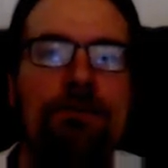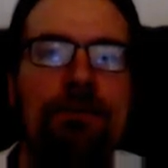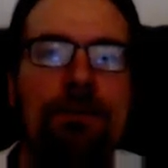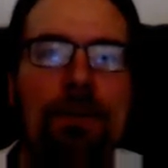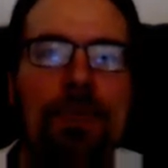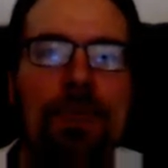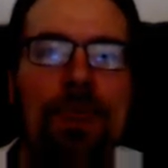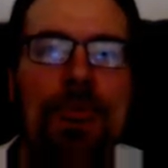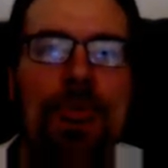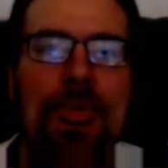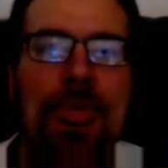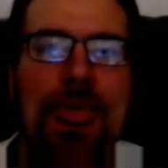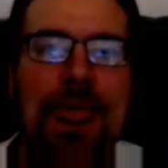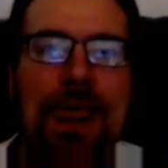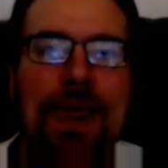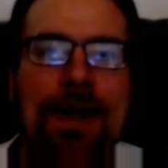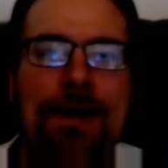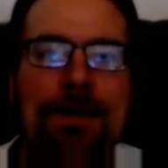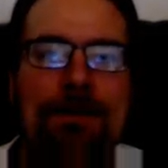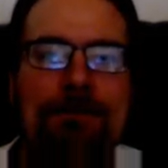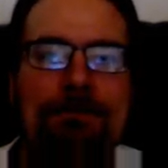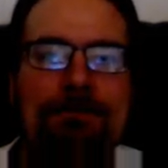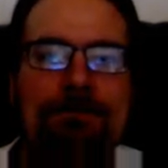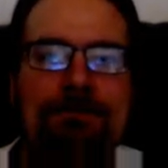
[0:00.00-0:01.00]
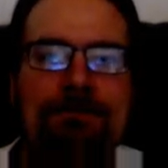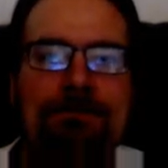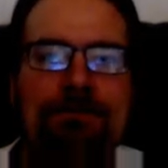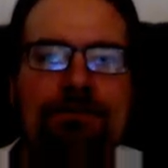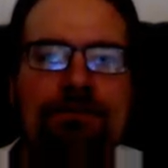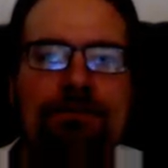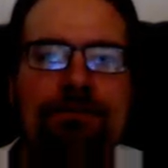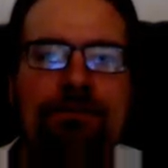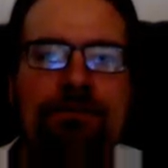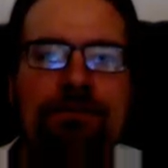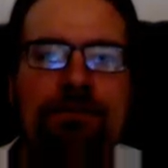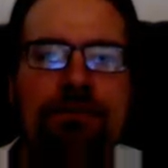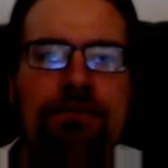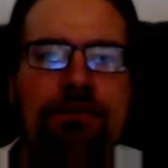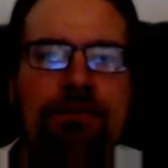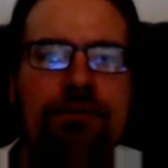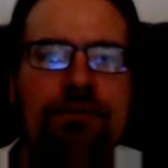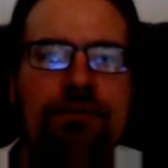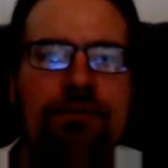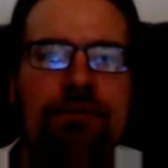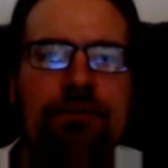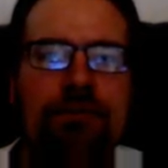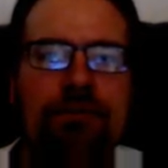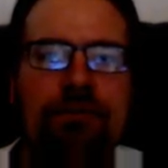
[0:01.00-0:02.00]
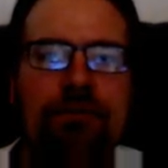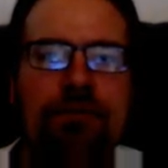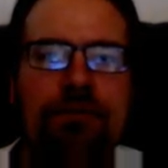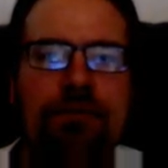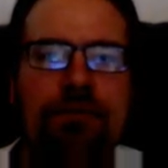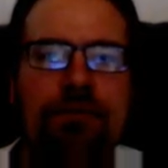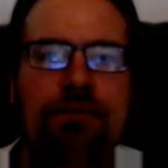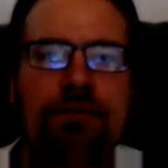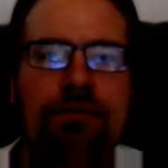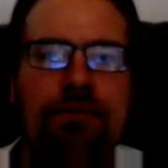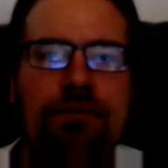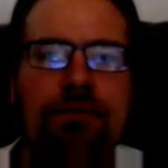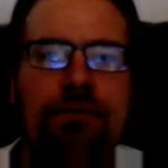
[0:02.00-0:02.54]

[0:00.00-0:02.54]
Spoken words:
Nobody speaks.